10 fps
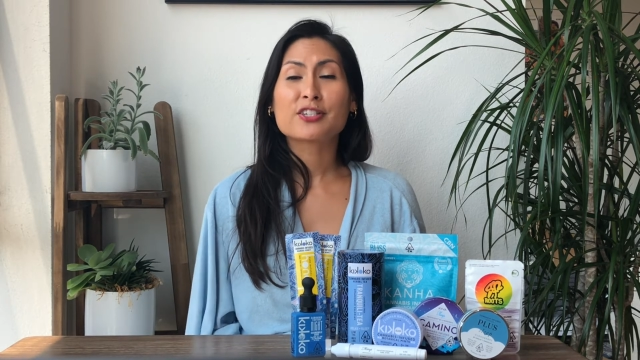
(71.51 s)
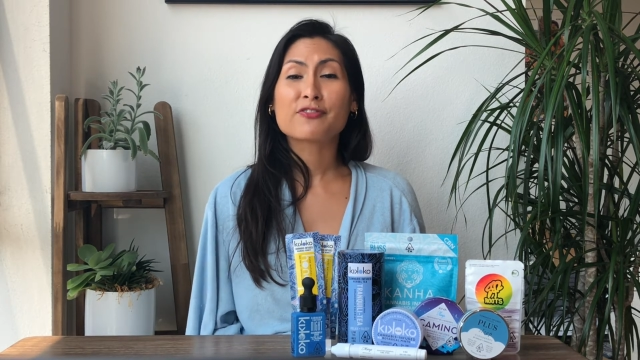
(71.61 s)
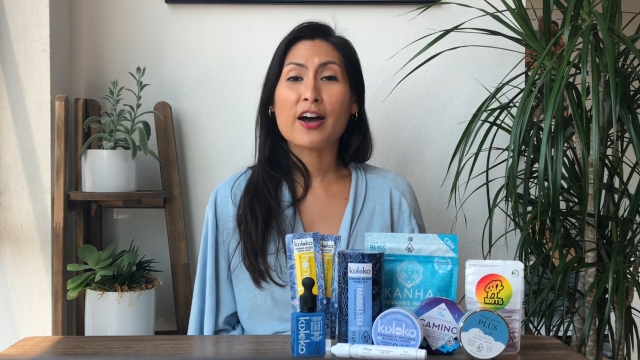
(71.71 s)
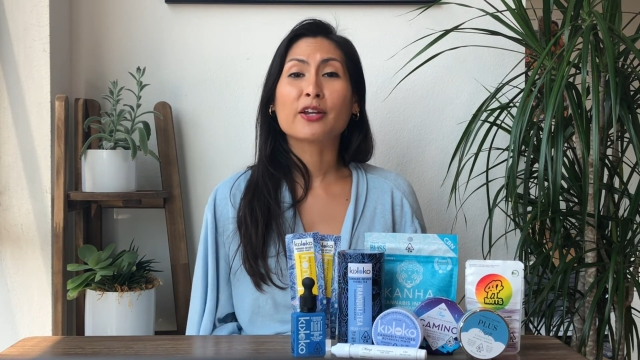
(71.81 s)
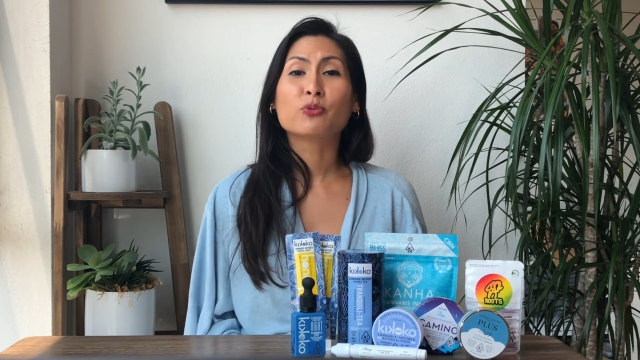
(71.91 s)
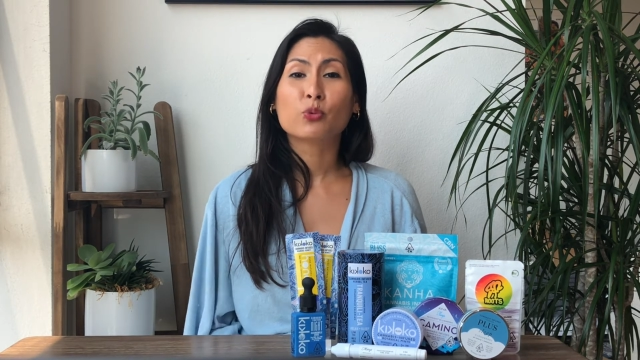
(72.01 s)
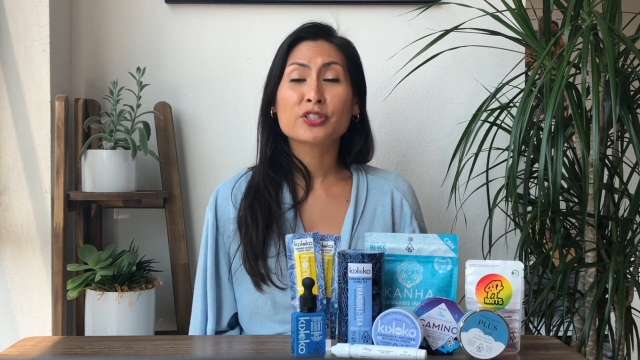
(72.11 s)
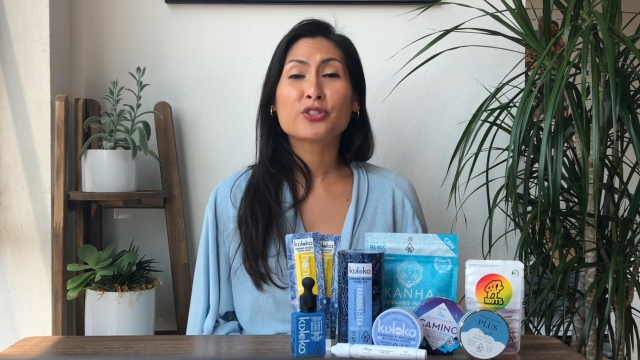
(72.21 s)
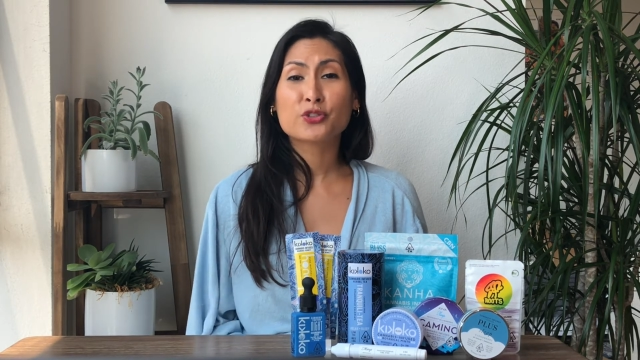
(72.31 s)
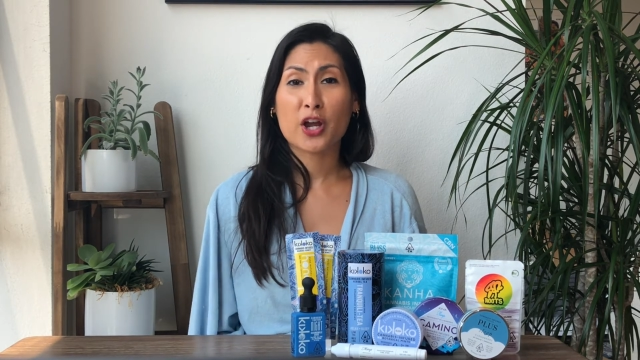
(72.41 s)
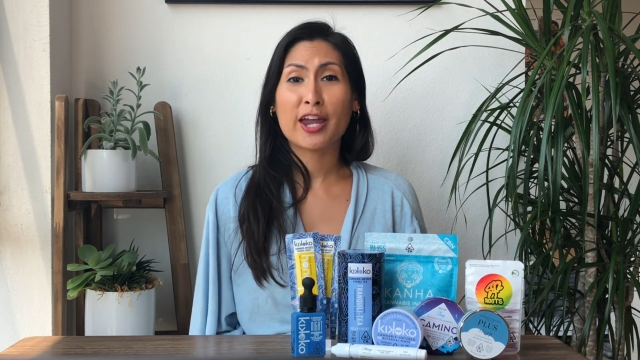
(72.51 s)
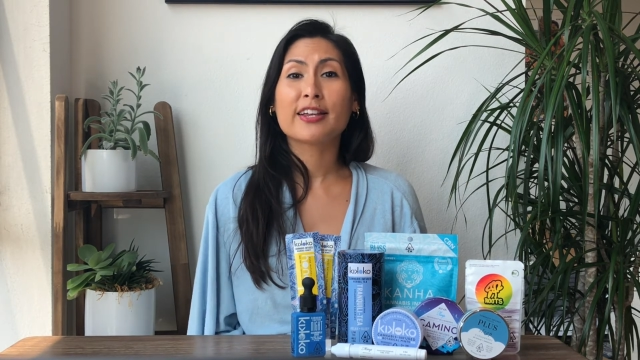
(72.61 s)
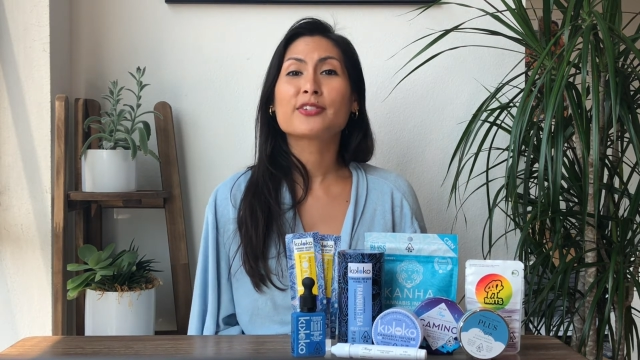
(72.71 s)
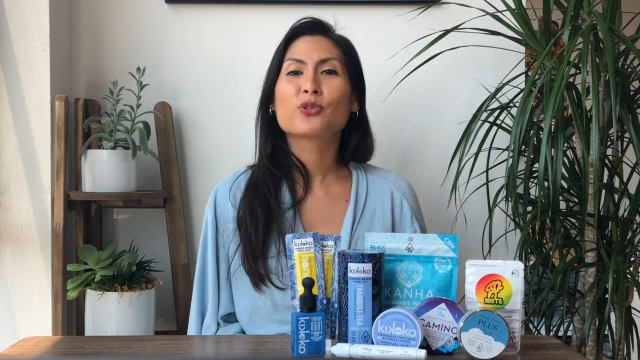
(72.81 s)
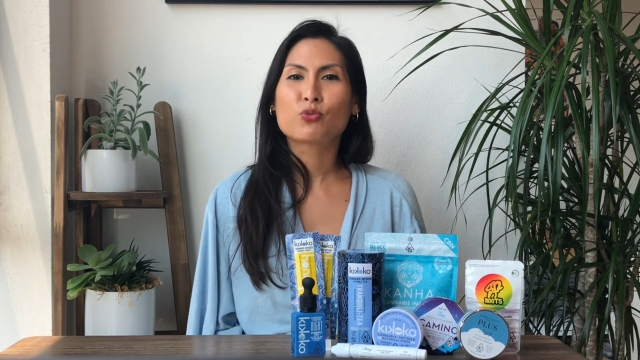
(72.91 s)
to find which strain
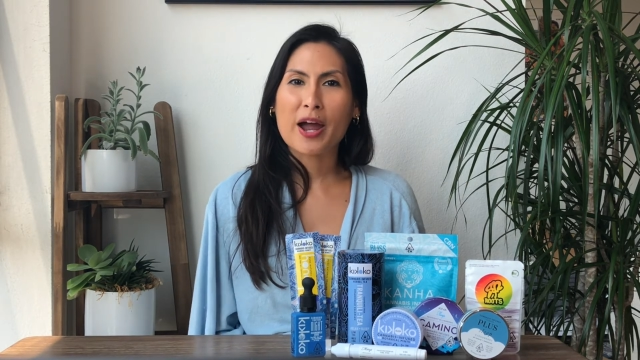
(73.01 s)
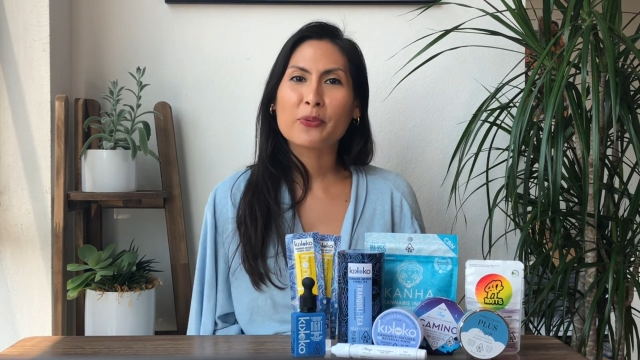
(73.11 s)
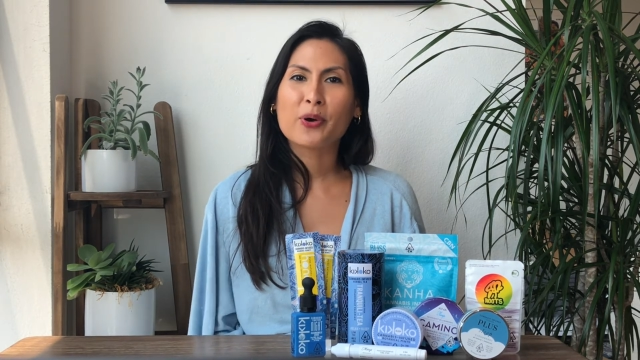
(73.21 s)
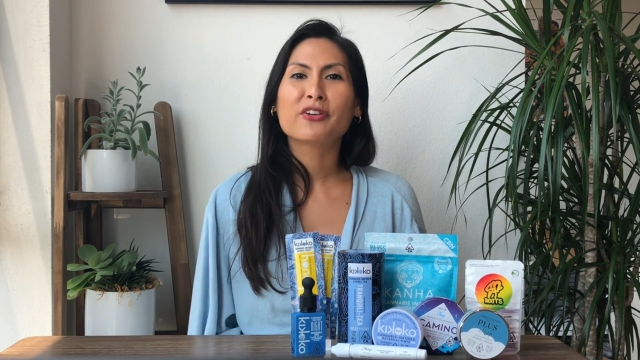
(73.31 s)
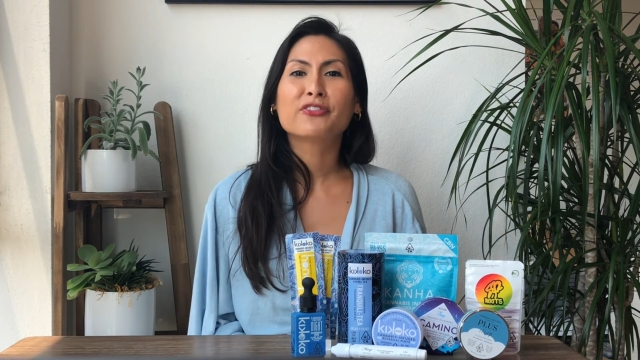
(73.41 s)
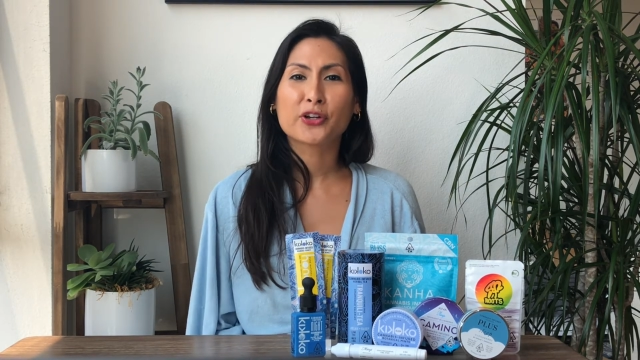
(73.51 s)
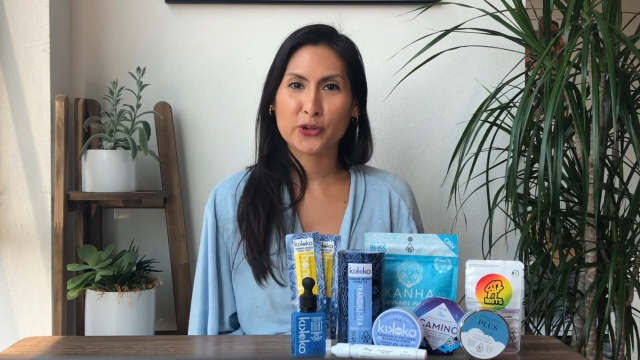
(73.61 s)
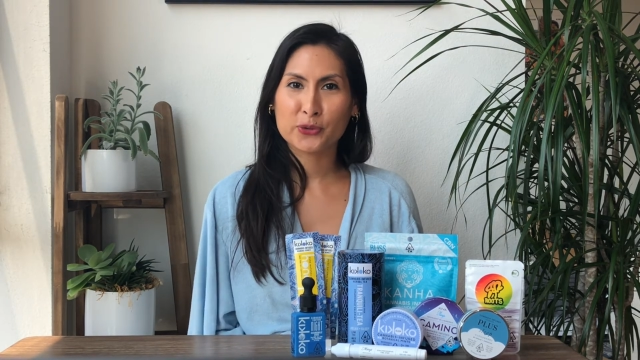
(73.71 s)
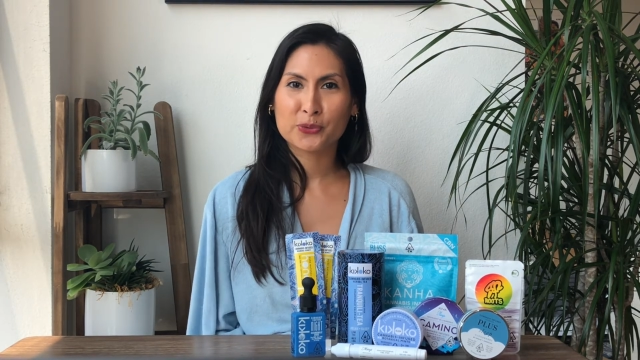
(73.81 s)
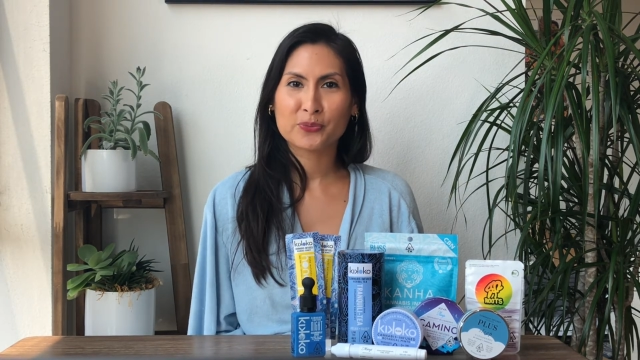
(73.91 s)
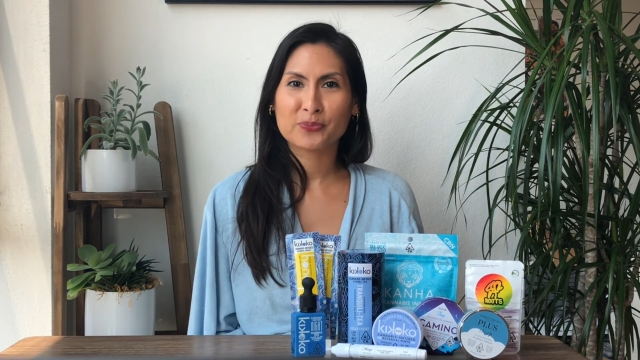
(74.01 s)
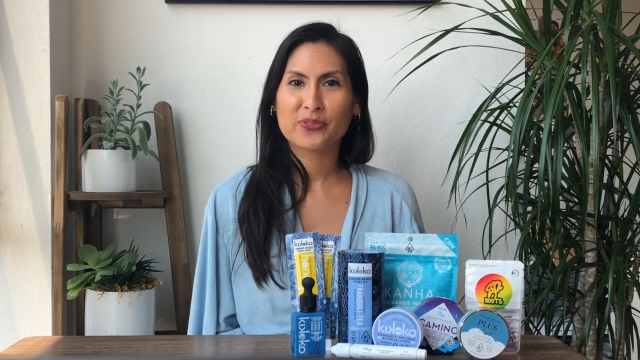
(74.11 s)
is the right one for you.